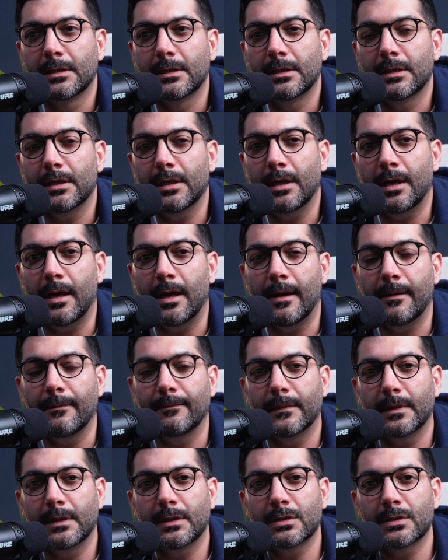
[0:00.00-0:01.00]
um,
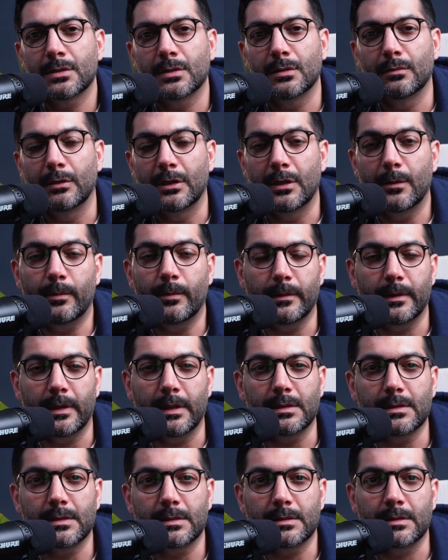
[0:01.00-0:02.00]
to
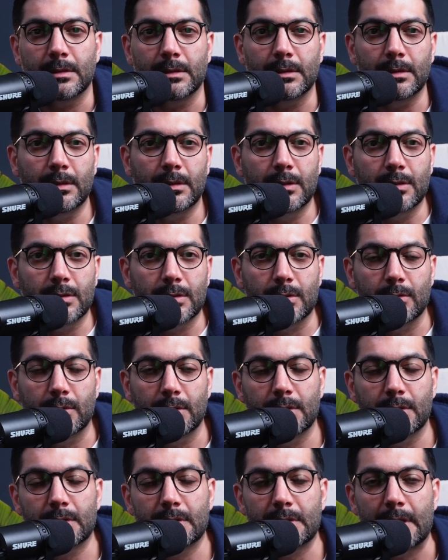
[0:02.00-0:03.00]
manipulate the history
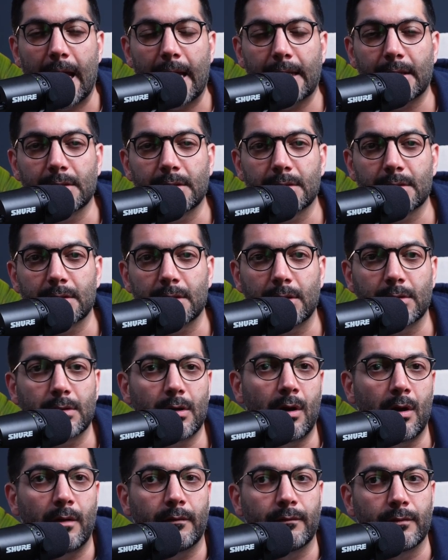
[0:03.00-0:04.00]
stack inside
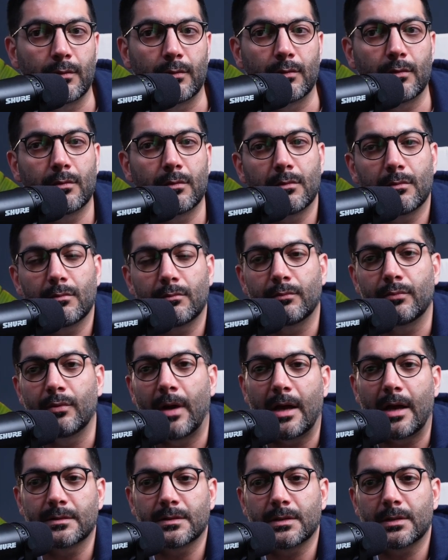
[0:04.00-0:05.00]
of your
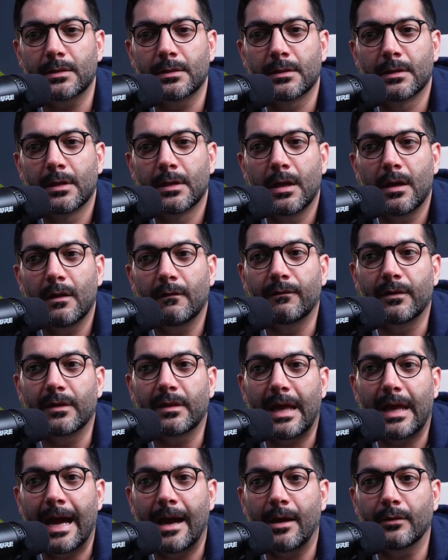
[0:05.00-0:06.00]
browser
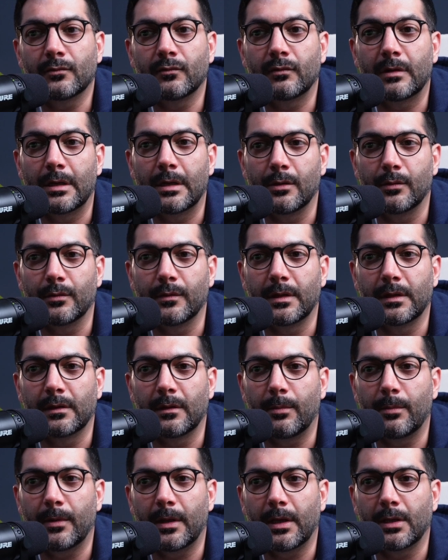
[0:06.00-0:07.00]
without reloading the
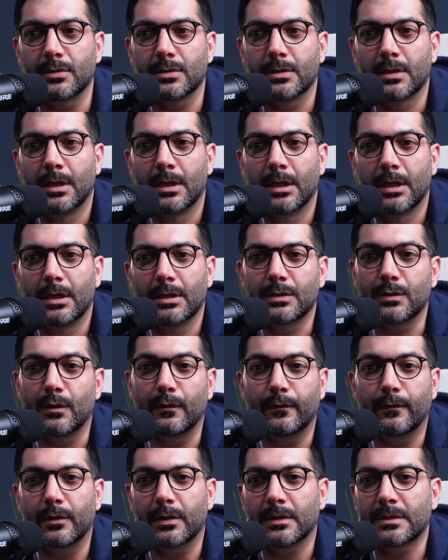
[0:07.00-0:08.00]
page. So
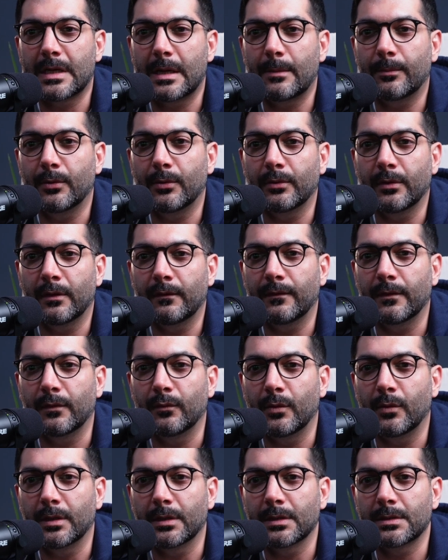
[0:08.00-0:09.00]
for example, if you
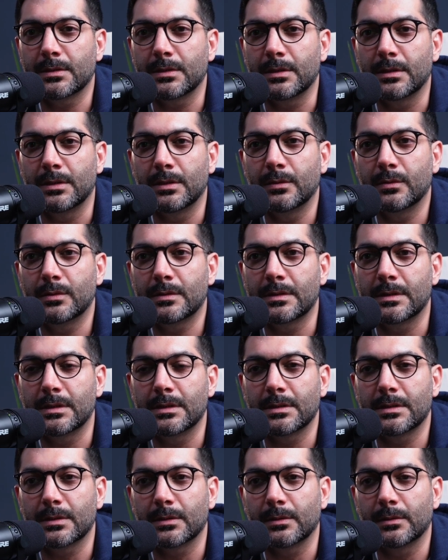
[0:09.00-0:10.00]
wanted to use
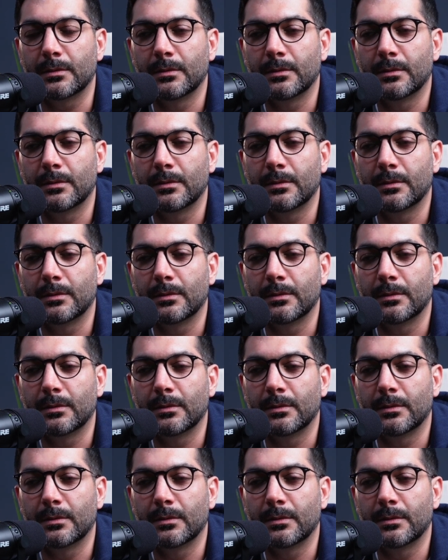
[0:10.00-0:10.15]
these two